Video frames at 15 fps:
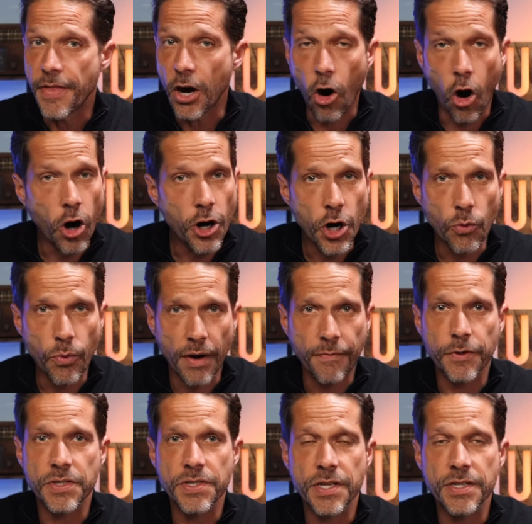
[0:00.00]
There are no
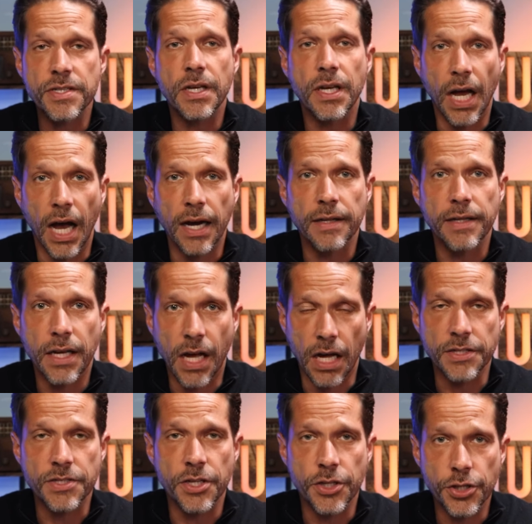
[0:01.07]
references to God in the
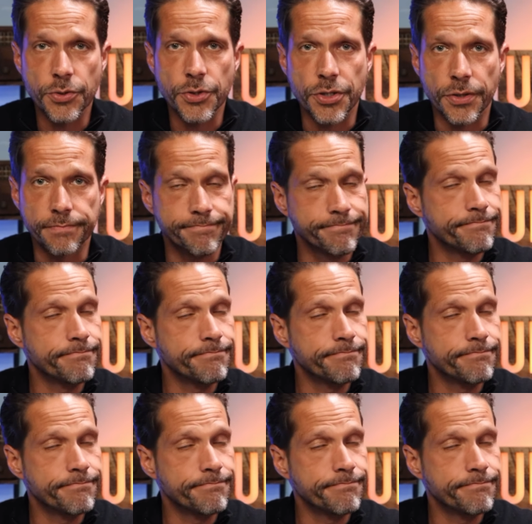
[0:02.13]
Constitution.